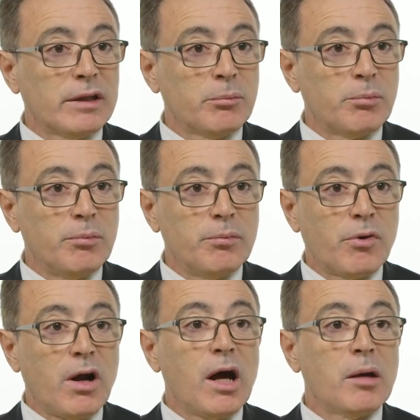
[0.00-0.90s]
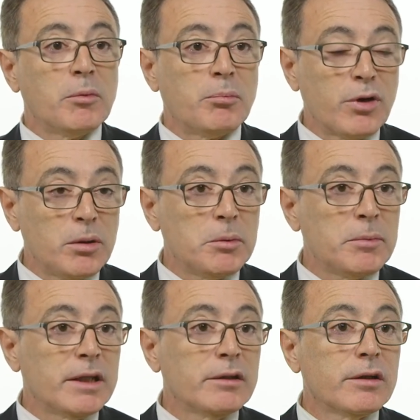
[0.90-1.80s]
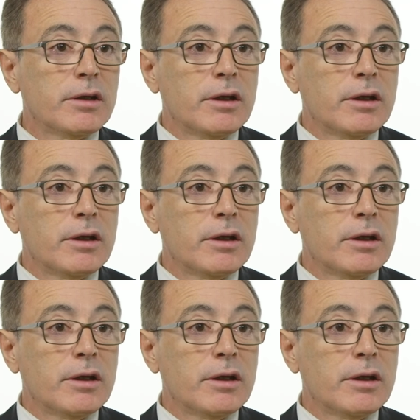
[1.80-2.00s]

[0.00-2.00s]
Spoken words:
at the prime and premium end.